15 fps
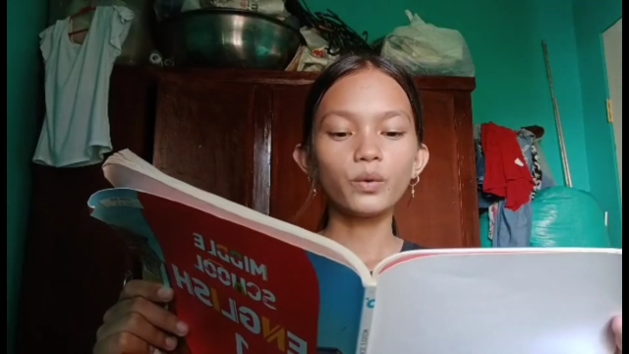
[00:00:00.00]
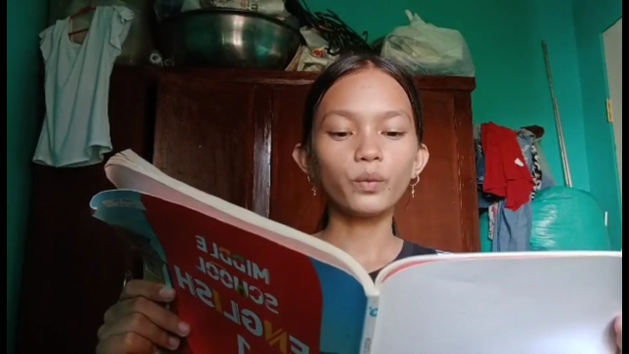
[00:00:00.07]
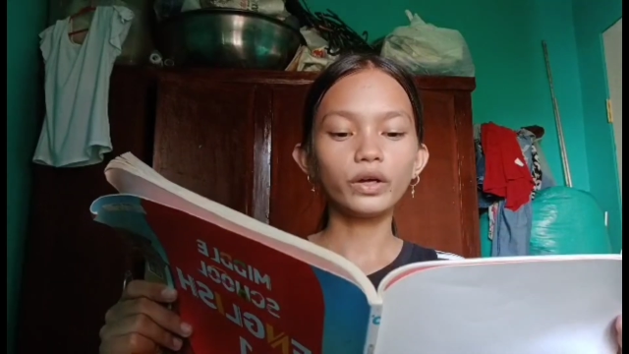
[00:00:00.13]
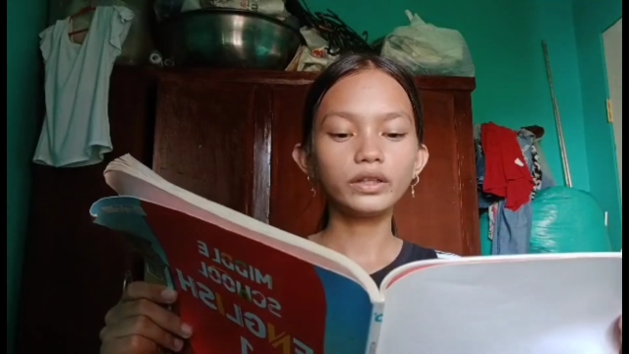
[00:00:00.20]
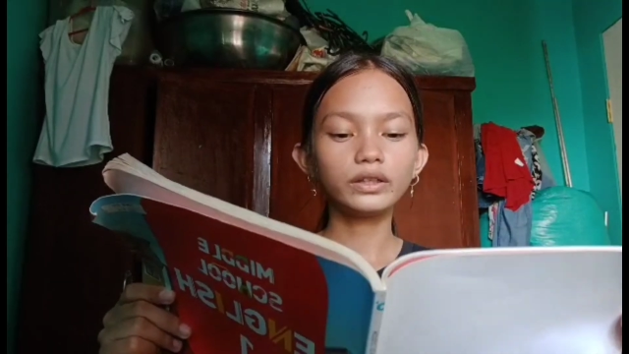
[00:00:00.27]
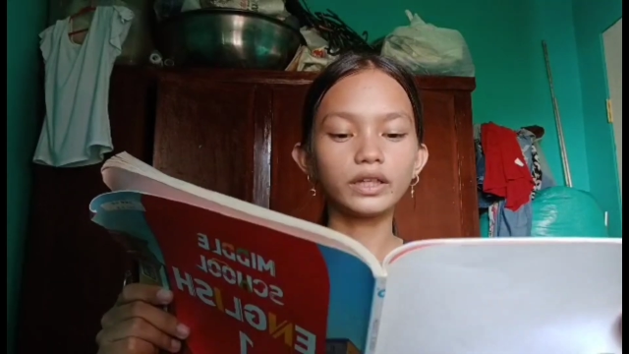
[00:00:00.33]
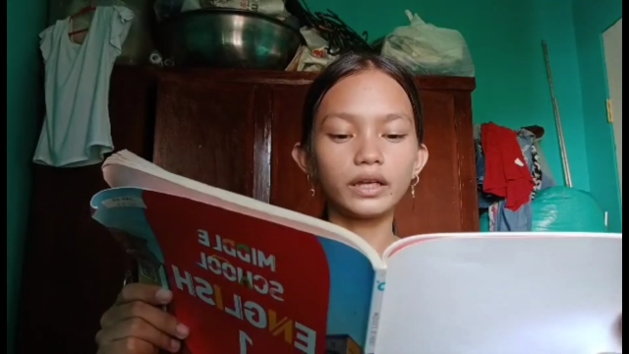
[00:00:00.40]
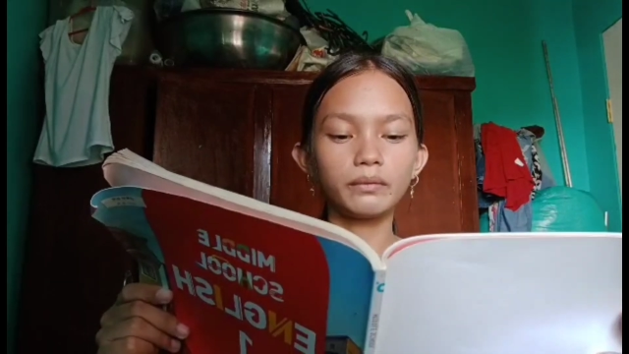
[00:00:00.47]

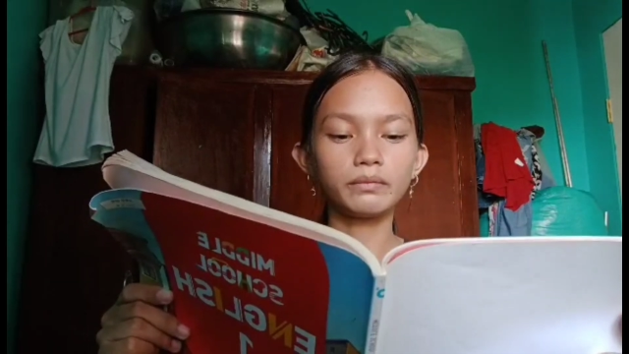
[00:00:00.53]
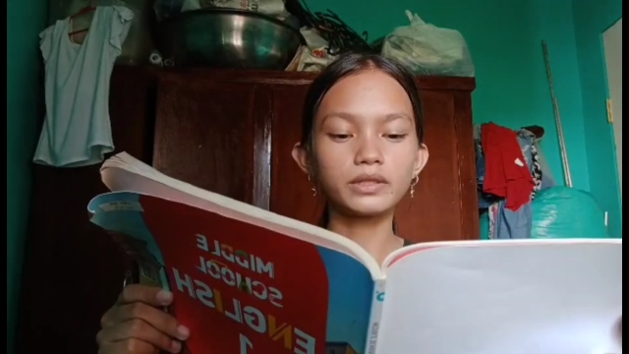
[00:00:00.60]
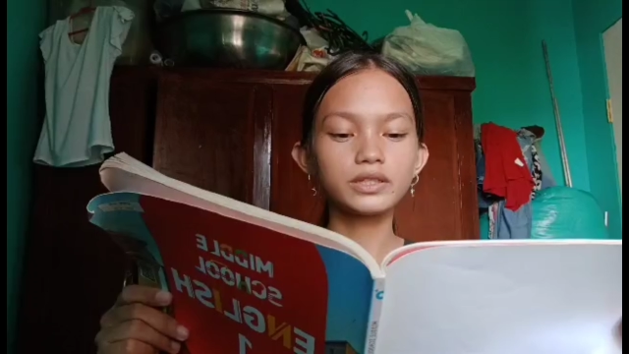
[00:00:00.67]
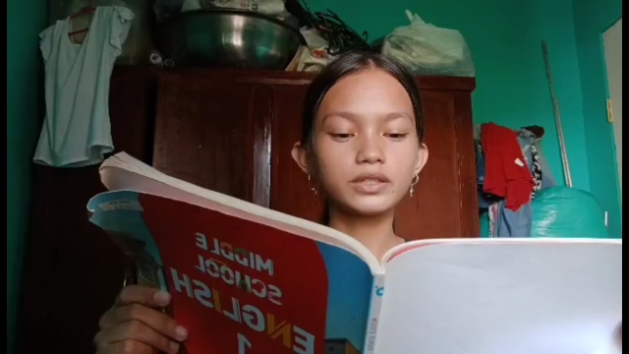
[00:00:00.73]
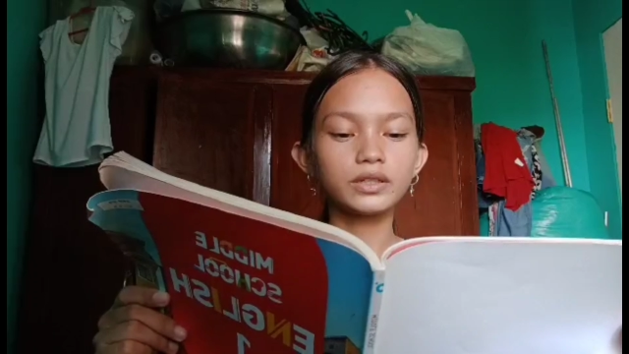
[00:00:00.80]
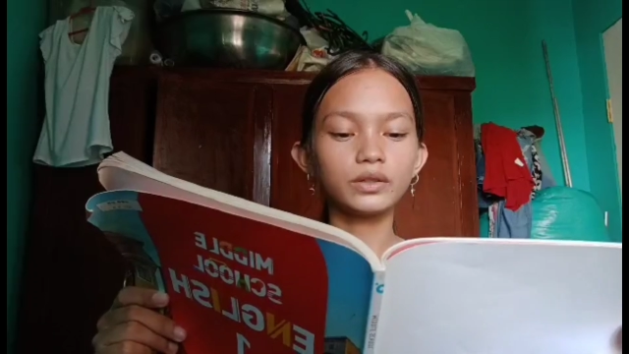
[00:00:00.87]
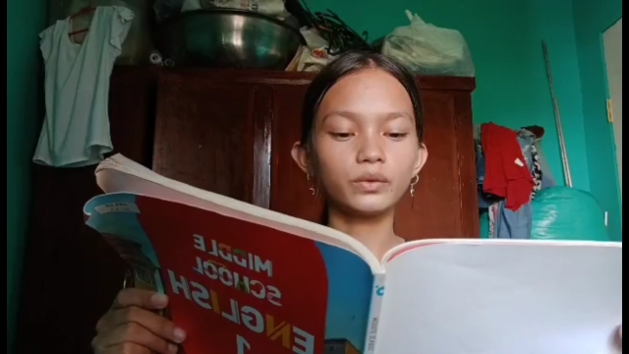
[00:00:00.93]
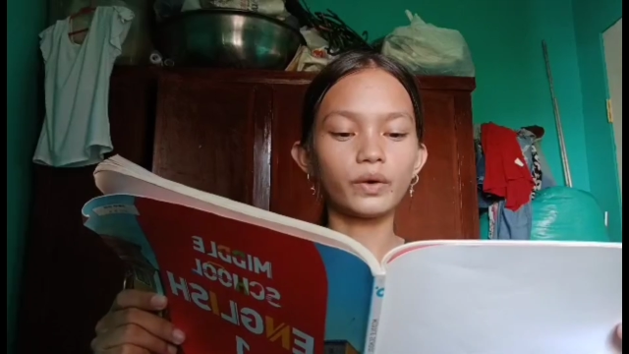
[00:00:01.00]
One day,
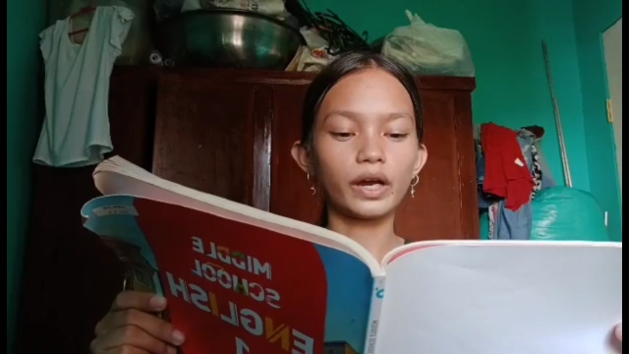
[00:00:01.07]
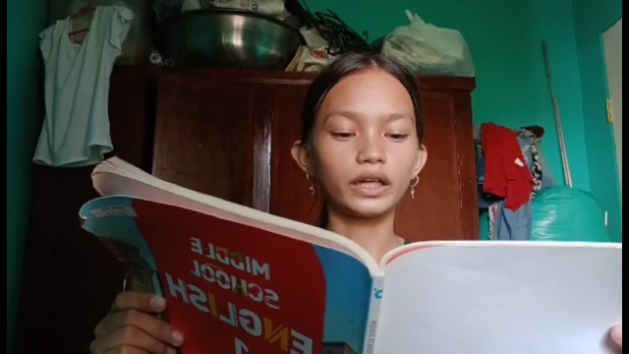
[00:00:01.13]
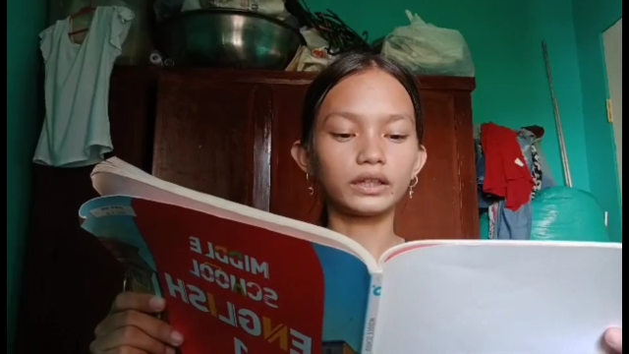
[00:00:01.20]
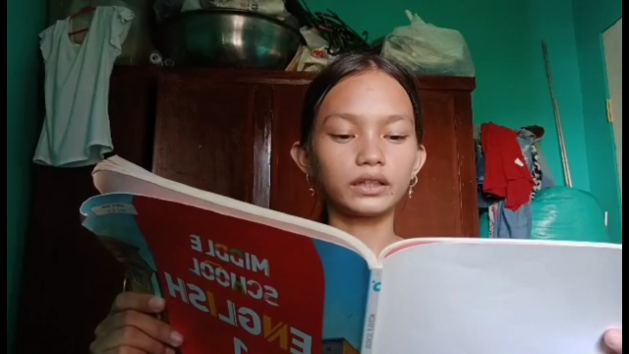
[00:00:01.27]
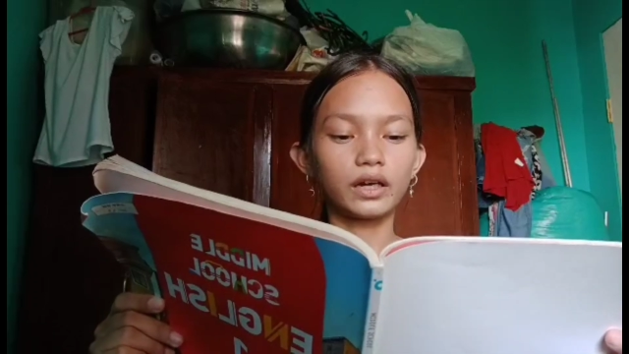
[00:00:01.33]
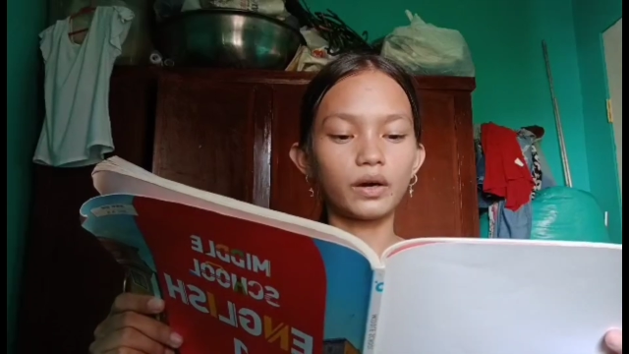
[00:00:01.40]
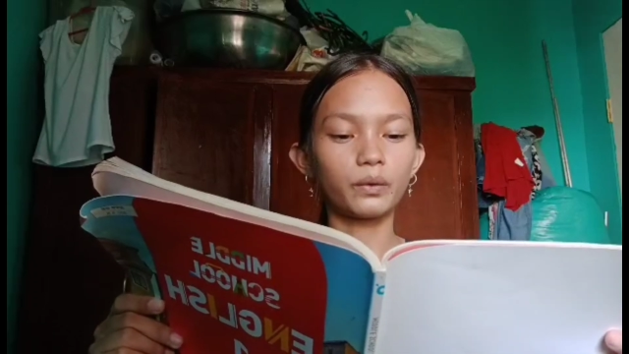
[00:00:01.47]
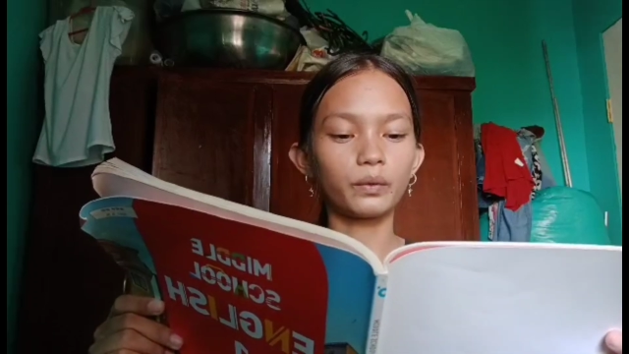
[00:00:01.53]
Mr.
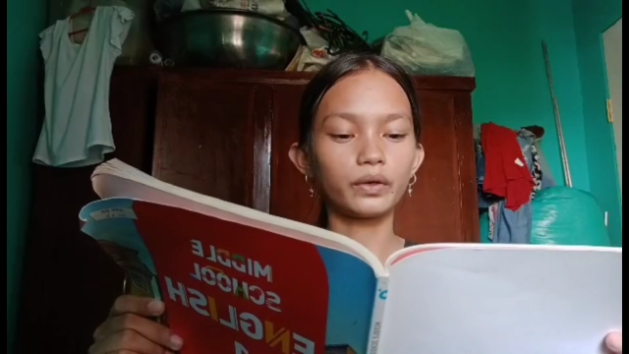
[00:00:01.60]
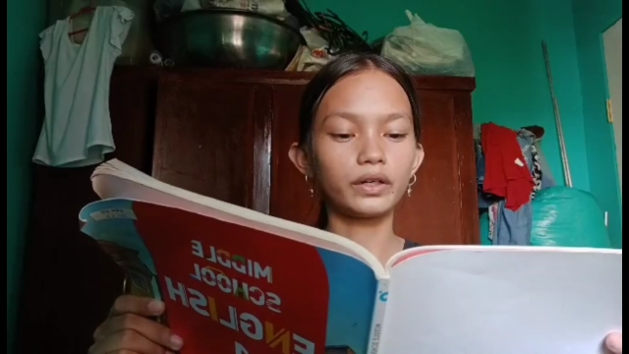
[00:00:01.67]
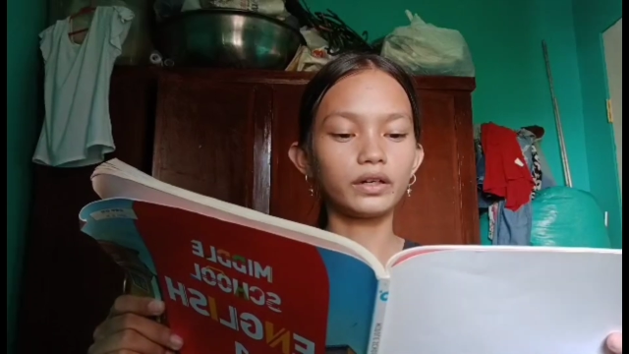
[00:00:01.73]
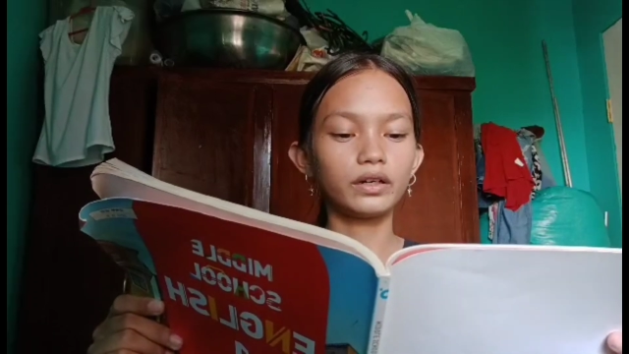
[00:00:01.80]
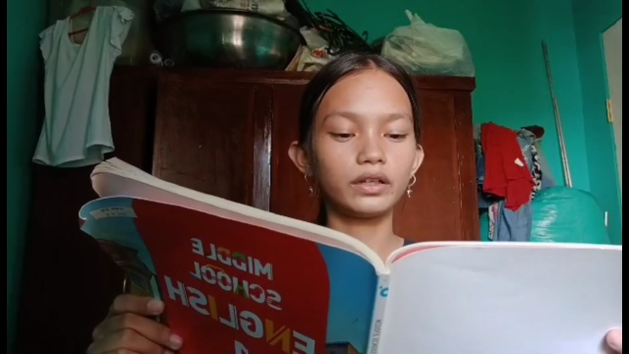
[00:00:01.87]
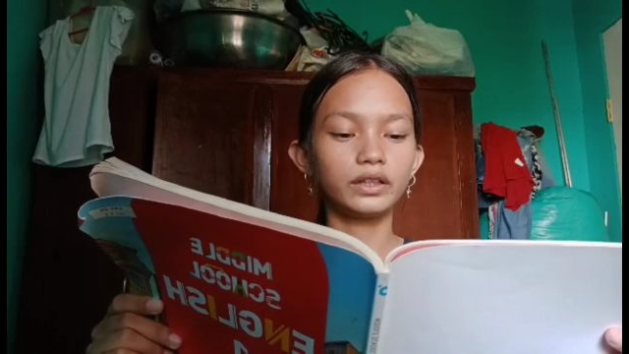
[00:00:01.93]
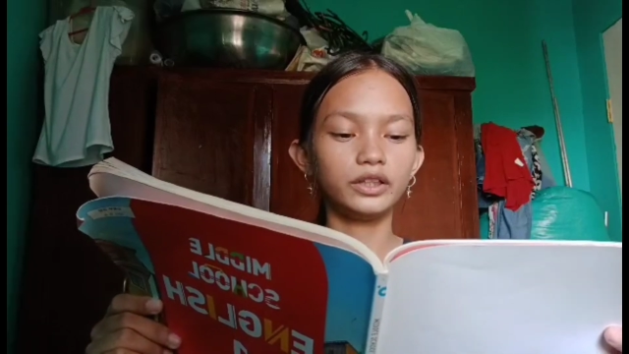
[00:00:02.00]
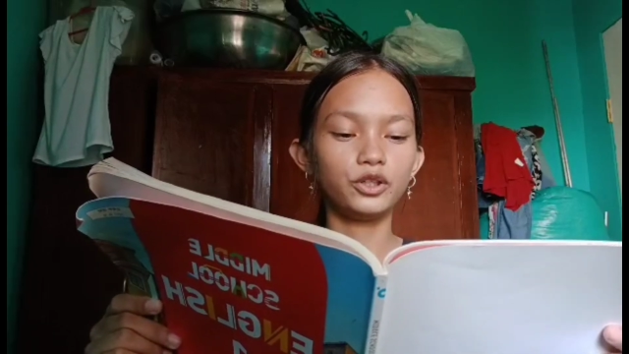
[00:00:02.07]
White, our